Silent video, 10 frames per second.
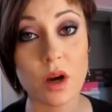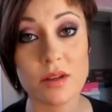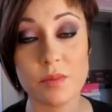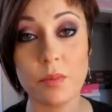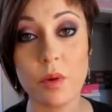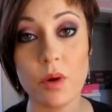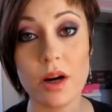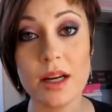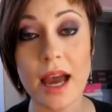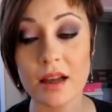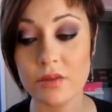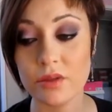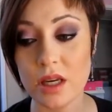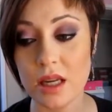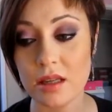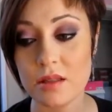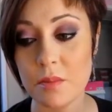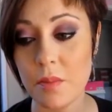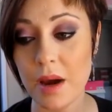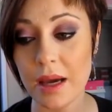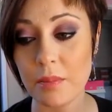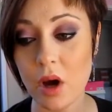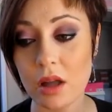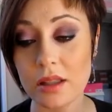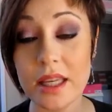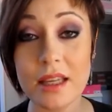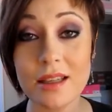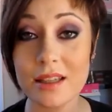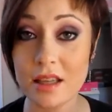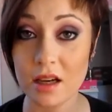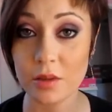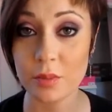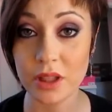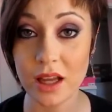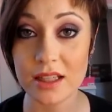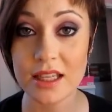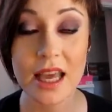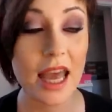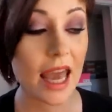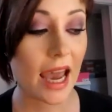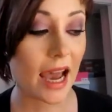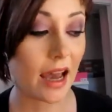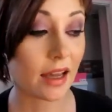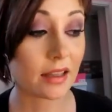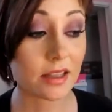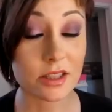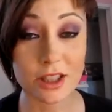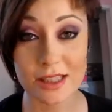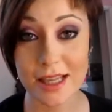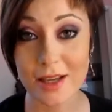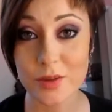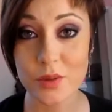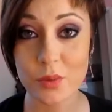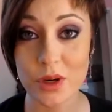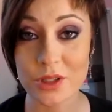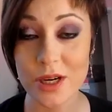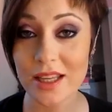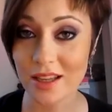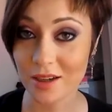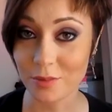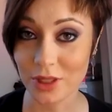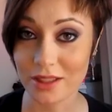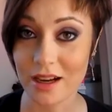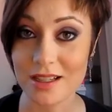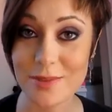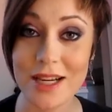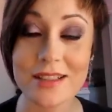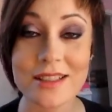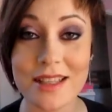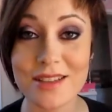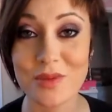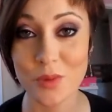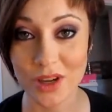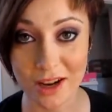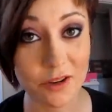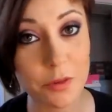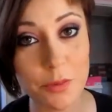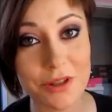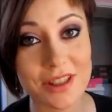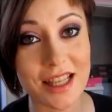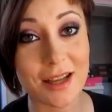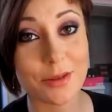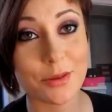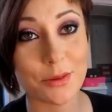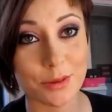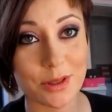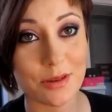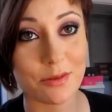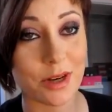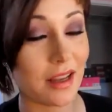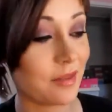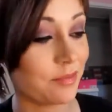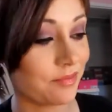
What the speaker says: was born out of need by Pauline Youngblood, and just in case you're wondering, Youngblood Cosmetics is 100% cruelty-free.